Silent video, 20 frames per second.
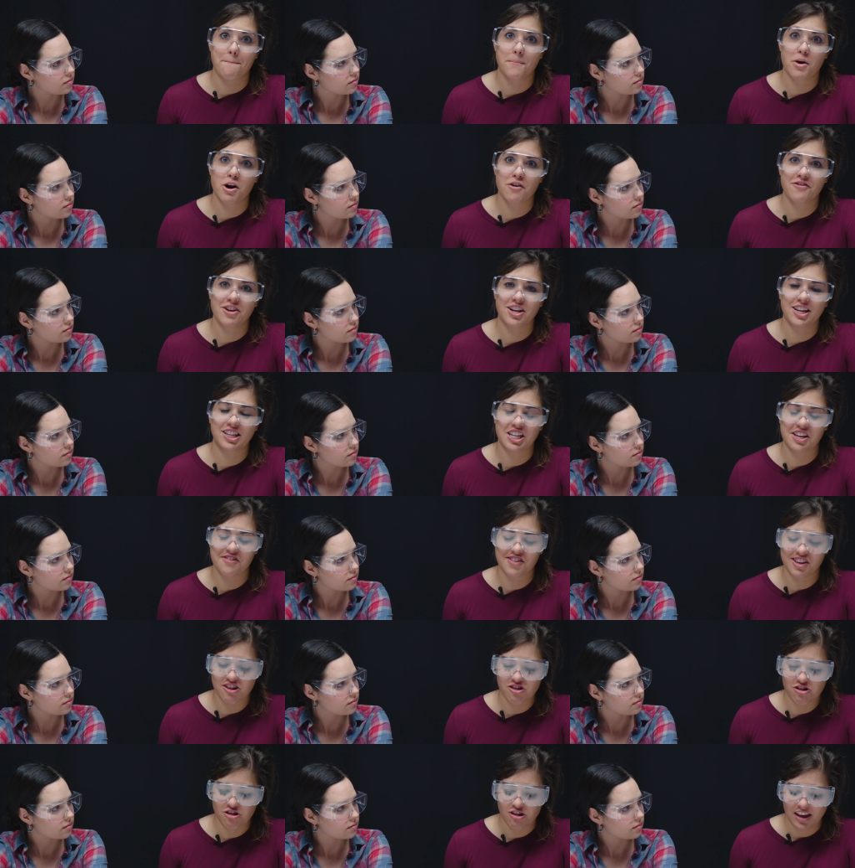Speaker 1: perfect
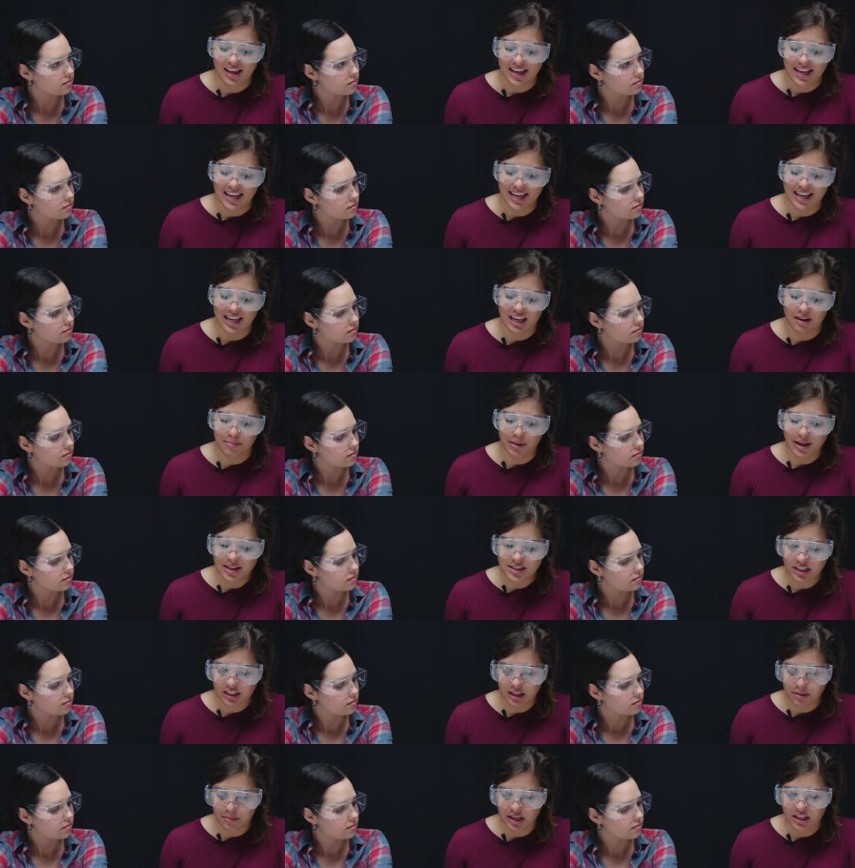cleavage, it
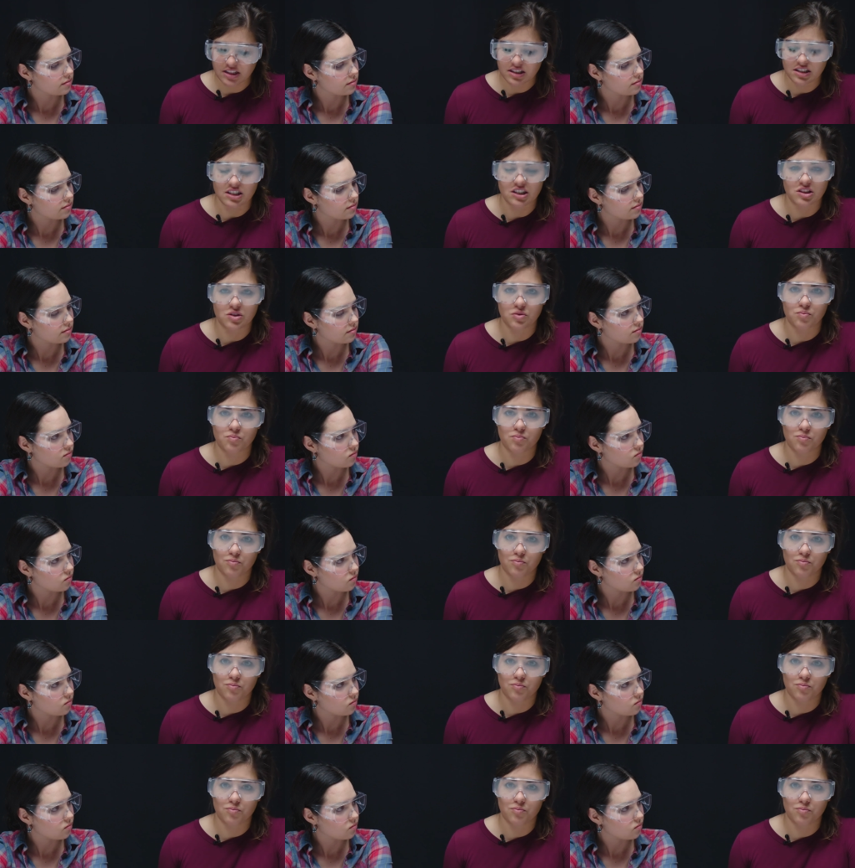basically means that it's